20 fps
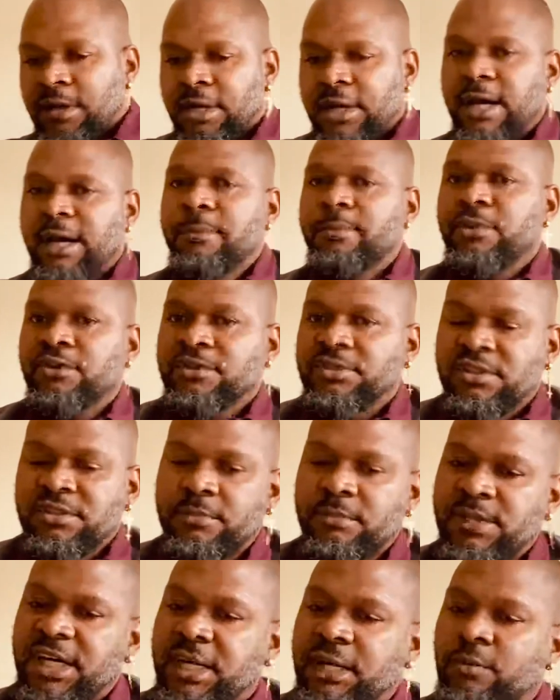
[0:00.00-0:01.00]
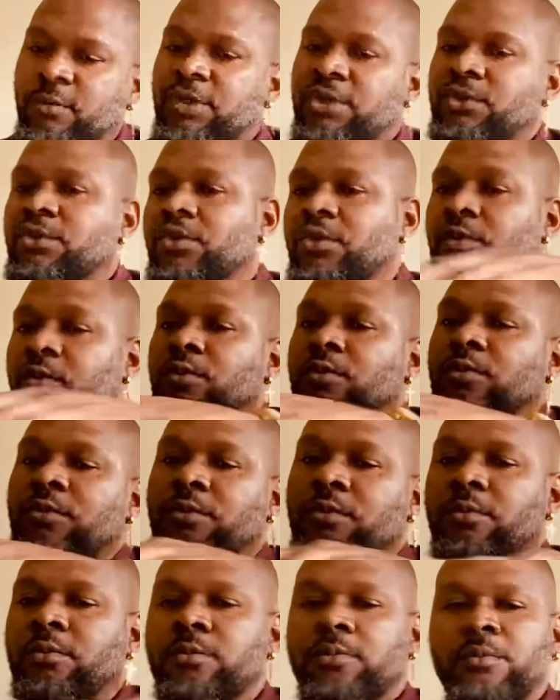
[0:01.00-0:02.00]
purchased mine with
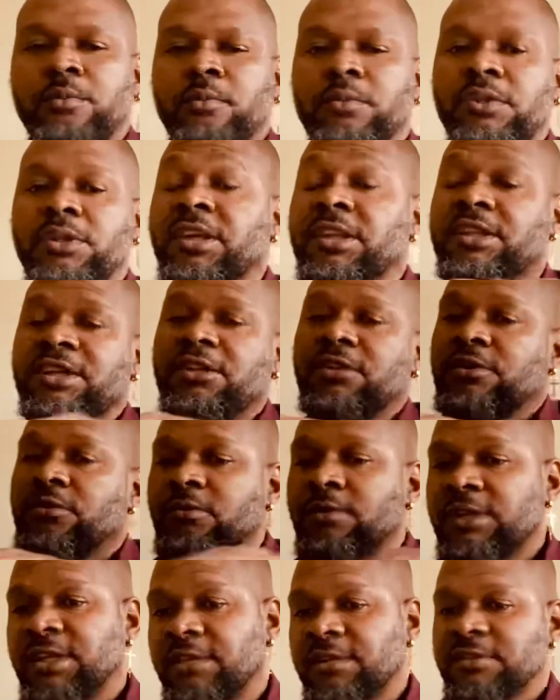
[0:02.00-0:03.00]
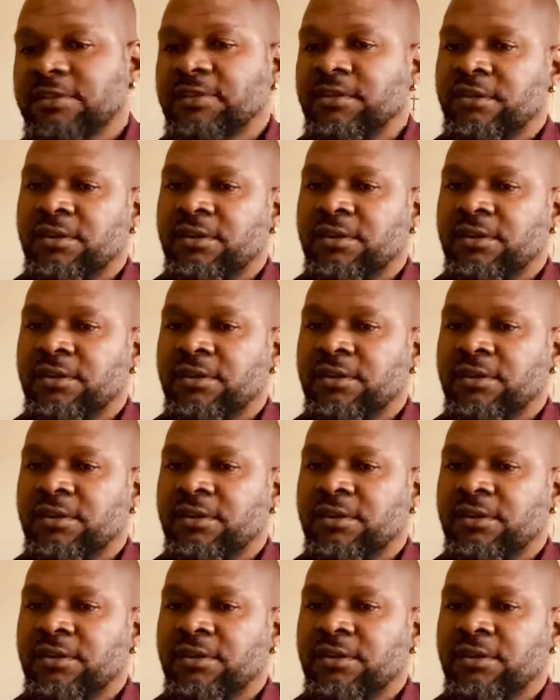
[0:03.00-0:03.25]
nothing on the rails.